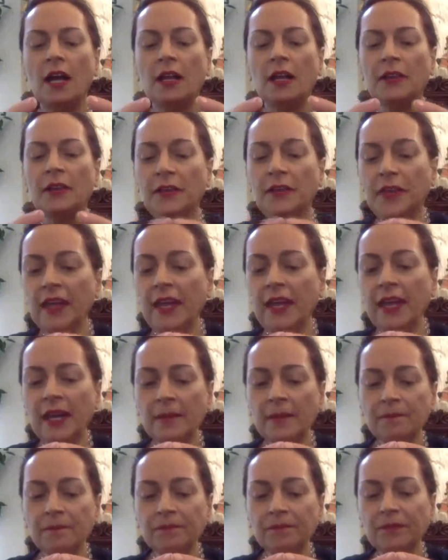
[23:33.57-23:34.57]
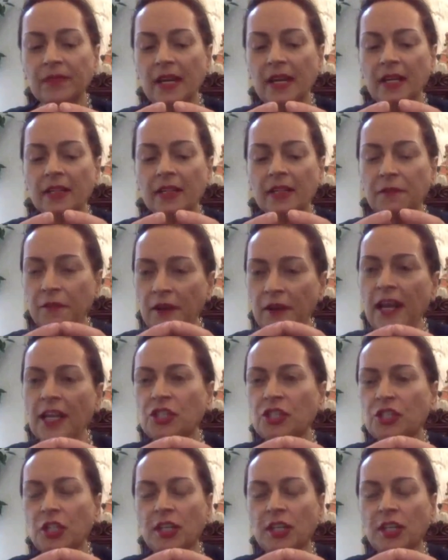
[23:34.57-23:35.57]
the
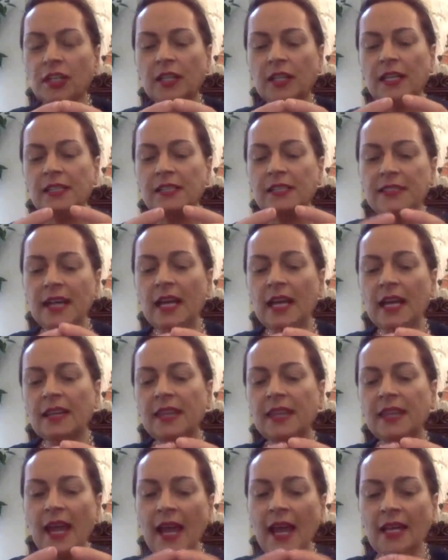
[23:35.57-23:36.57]
refraction inside the